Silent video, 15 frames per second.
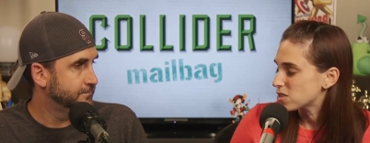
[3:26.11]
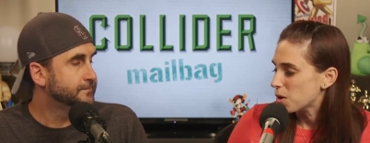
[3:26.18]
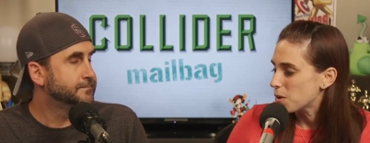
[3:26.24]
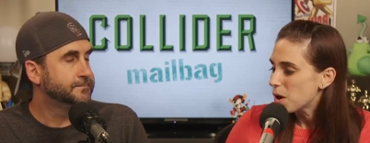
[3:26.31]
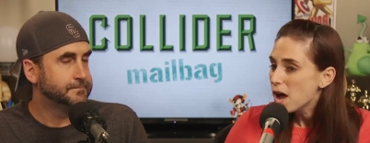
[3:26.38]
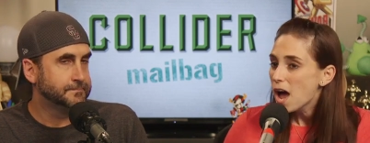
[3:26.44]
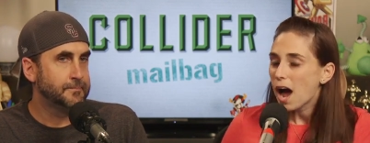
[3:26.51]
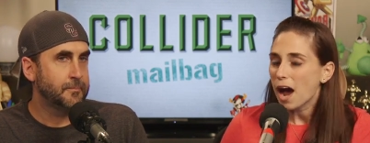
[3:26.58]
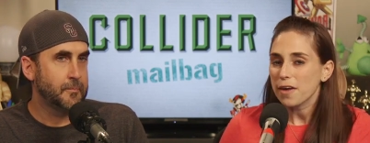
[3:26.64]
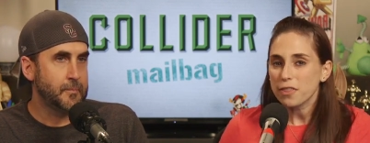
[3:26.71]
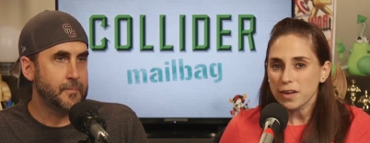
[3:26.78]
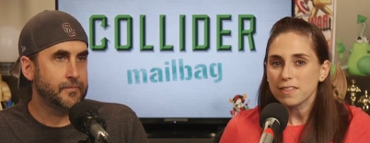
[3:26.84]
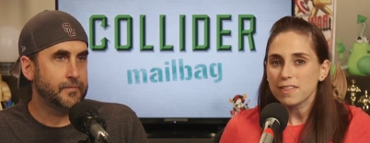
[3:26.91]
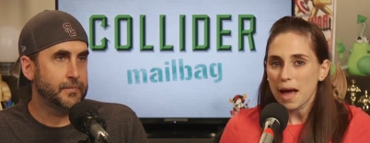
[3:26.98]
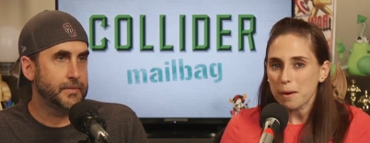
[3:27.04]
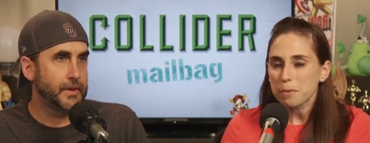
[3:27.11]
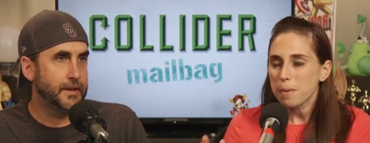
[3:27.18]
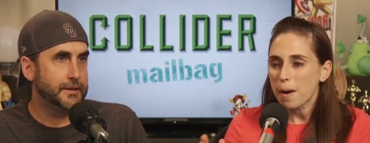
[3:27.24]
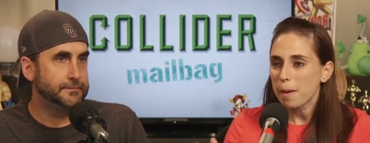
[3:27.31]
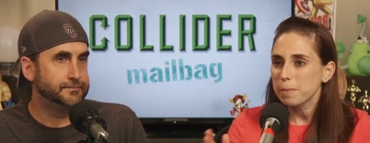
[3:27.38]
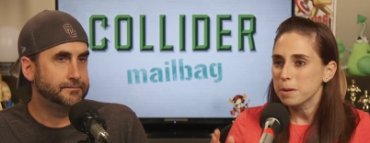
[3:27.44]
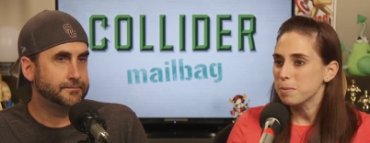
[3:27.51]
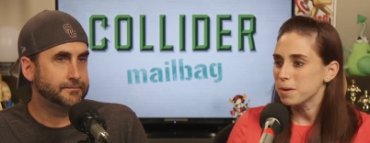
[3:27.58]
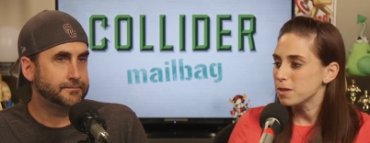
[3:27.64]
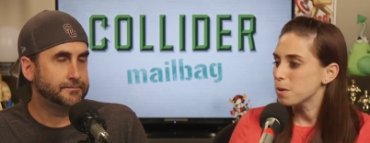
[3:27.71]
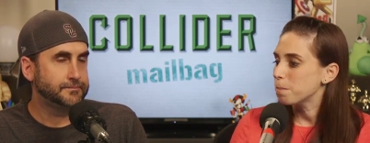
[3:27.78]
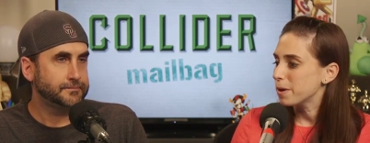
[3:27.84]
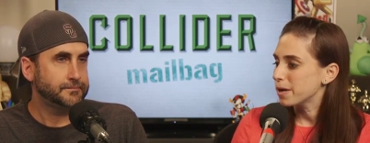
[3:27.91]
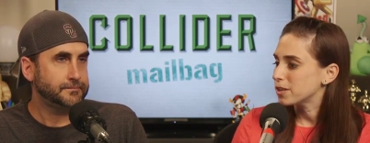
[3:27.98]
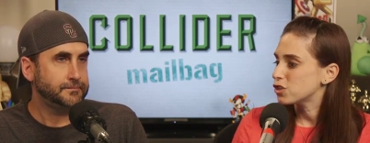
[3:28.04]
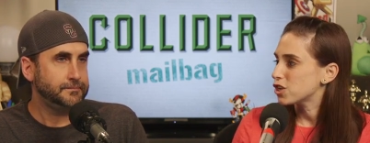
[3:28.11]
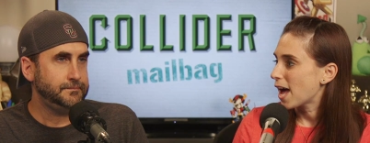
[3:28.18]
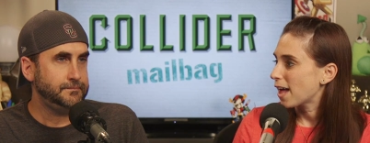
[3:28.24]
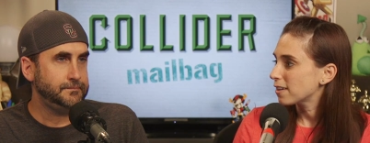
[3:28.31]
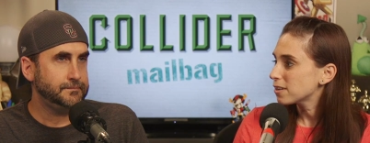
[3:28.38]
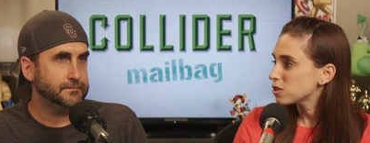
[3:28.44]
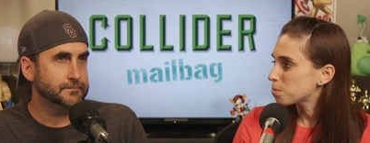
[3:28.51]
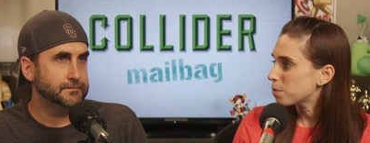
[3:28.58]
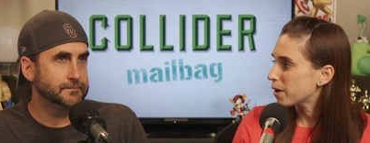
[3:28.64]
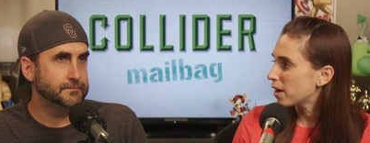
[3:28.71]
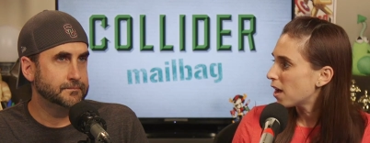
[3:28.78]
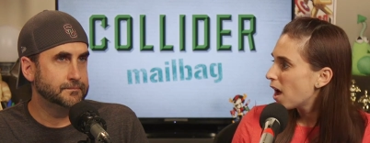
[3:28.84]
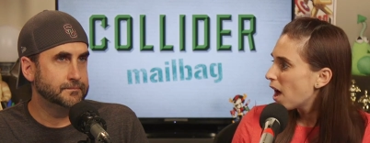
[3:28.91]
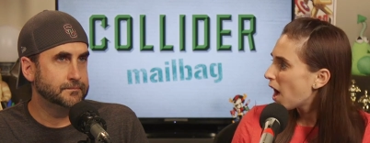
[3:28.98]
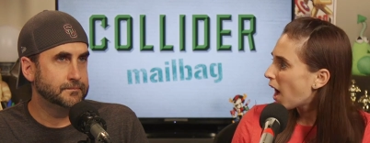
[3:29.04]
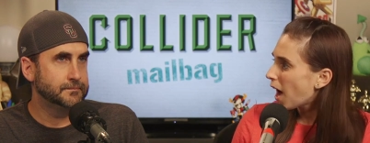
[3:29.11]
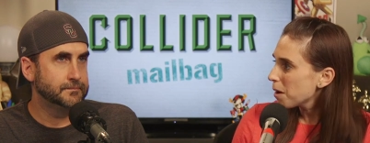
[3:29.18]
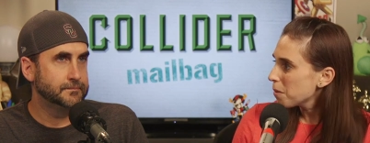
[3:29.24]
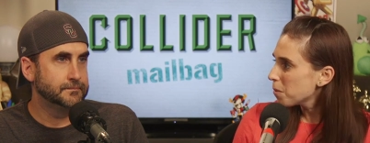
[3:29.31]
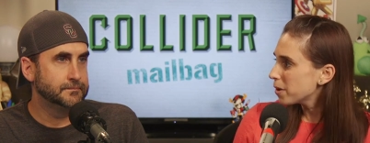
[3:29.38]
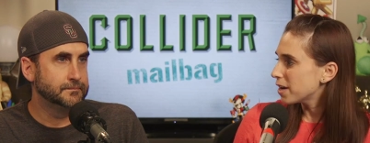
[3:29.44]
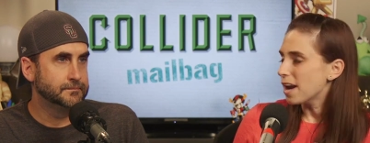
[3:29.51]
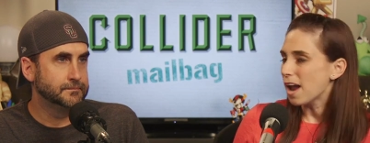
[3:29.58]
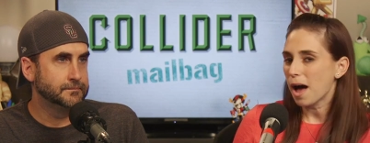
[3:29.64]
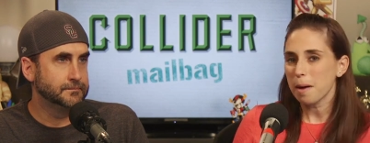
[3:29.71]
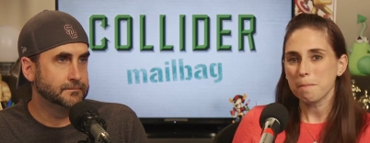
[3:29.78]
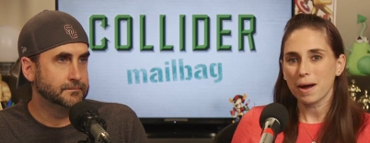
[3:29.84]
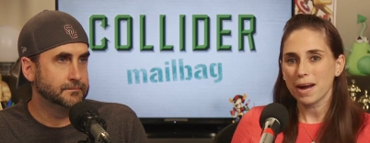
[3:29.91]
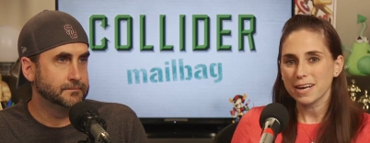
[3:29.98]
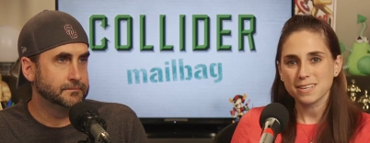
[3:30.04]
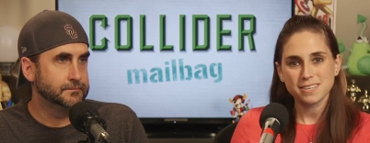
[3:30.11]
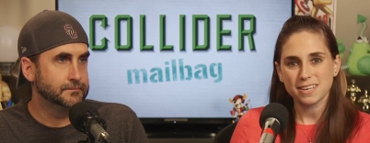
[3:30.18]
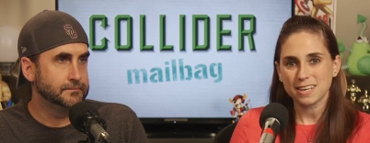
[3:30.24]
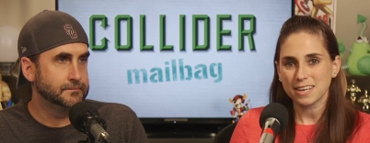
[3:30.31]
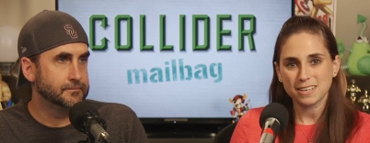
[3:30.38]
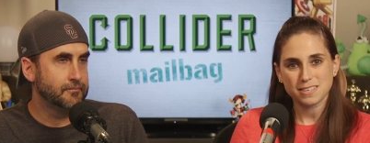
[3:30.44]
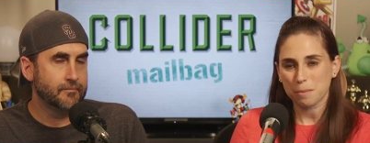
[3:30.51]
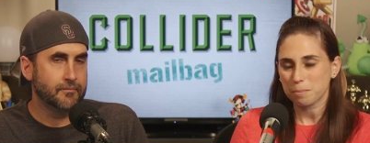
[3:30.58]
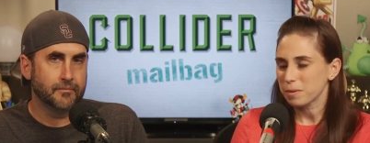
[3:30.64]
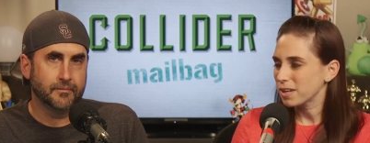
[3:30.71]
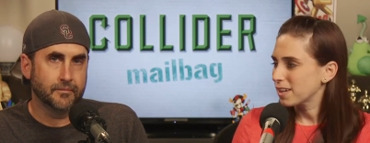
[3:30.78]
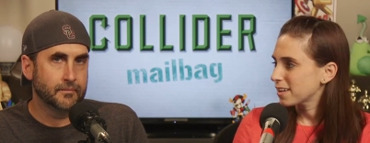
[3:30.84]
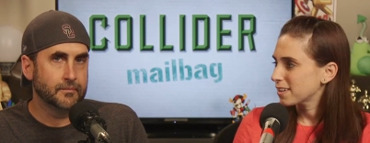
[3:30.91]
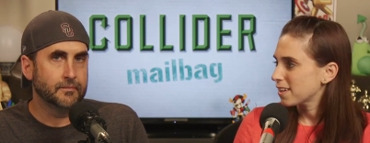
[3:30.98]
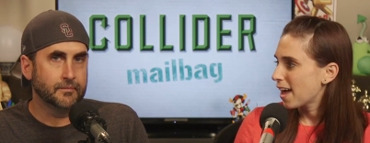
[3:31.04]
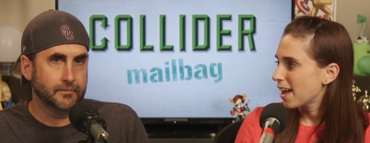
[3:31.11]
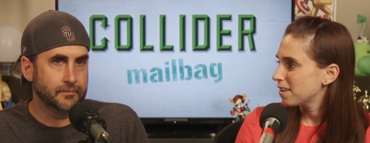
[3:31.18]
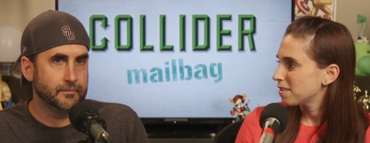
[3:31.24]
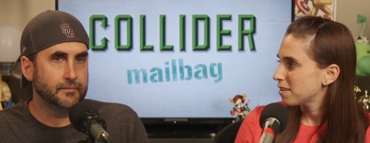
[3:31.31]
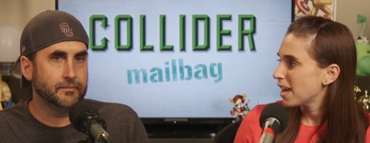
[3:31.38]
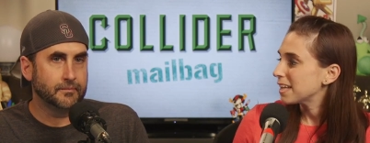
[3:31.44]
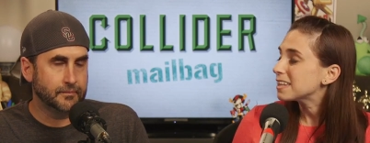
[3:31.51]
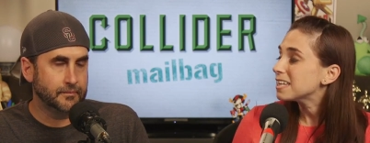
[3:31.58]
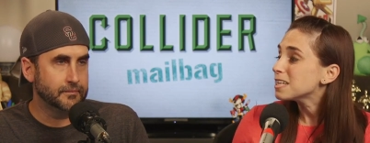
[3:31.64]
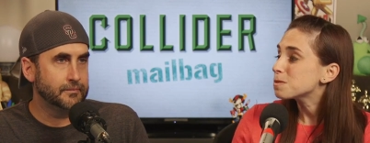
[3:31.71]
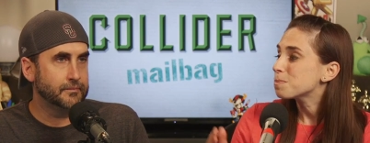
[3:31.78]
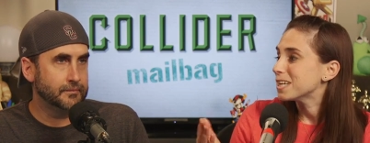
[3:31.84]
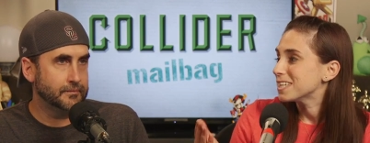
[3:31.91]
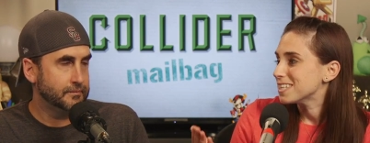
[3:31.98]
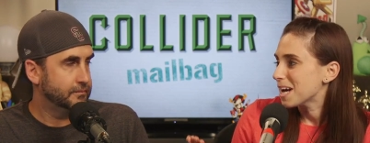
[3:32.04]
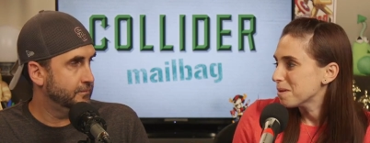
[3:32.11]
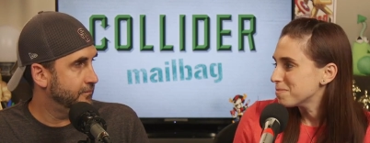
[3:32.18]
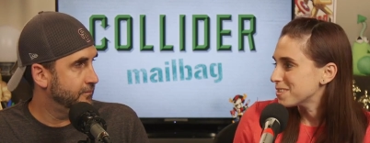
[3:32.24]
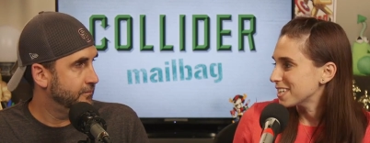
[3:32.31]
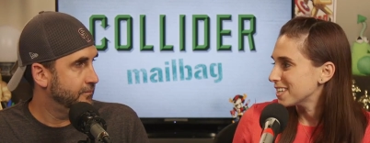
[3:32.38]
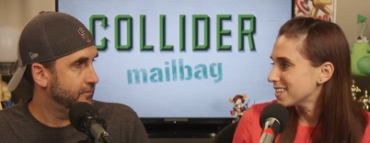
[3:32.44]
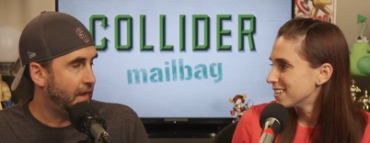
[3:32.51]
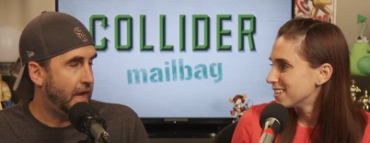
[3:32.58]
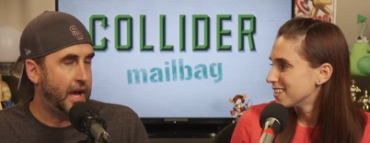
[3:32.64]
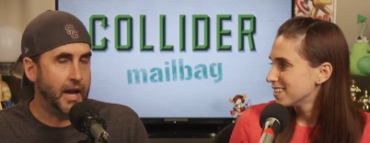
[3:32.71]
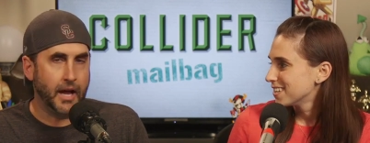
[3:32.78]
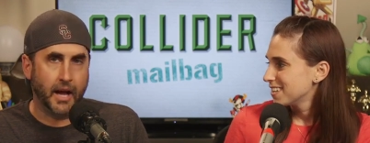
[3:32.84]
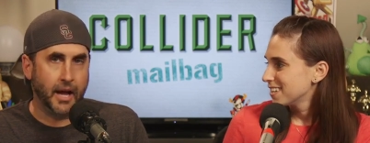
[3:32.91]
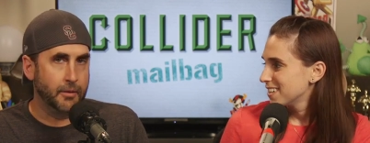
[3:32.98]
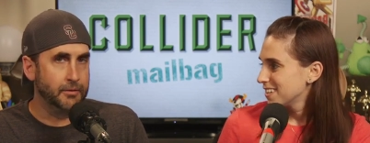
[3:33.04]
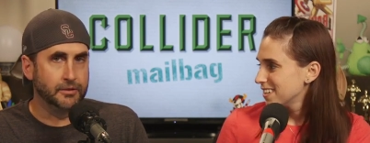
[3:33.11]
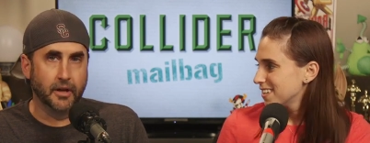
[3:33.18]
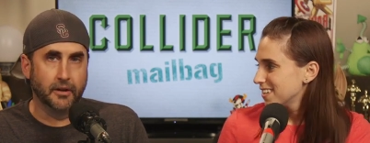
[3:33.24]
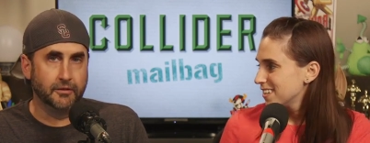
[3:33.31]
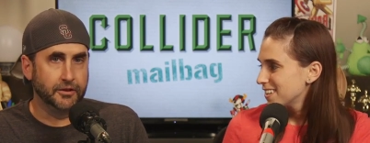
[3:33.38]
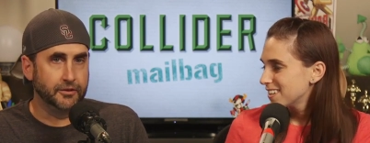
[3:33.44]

Speaker 1: So I think that would probably be the big challenge, but I would not mind seeing something like that at least be attempted. I, I would love